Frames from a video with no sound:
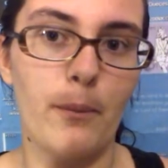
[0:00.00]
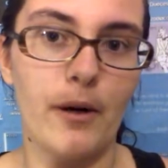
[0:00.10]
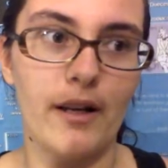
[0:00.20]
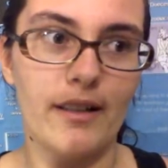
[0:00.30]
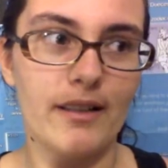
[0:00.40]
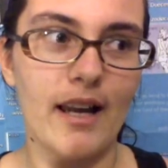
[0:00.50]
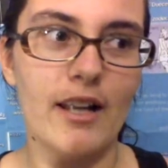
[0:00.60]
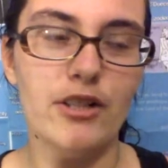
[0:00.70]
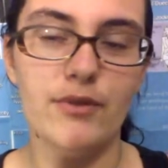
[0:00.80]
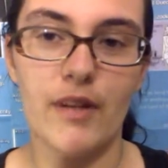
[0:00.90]
but
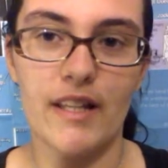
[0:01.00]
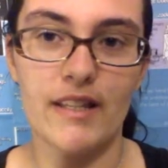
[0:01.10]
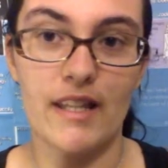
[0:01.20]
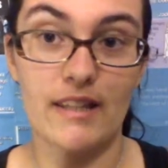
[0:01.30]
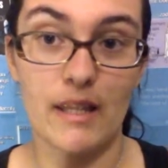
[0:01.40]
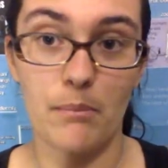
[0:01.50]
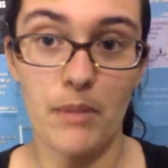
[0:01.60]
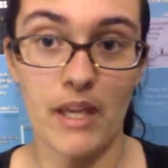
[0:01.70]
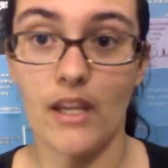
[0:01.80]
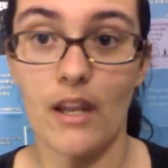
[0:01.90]
I just find that they
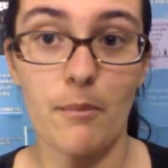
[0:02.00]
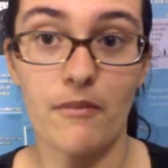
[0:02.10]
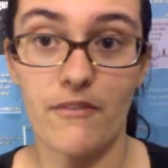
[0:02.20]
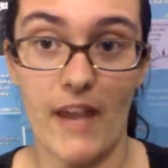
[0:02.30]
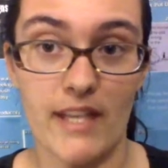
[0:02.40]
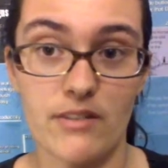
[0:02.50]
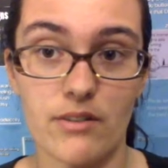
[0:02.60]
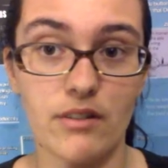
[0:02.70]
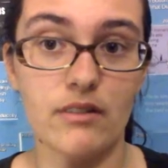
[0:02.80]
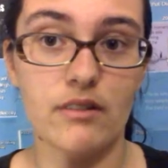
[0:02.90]
pick it up
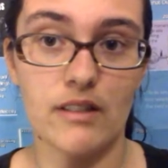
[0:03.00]
faster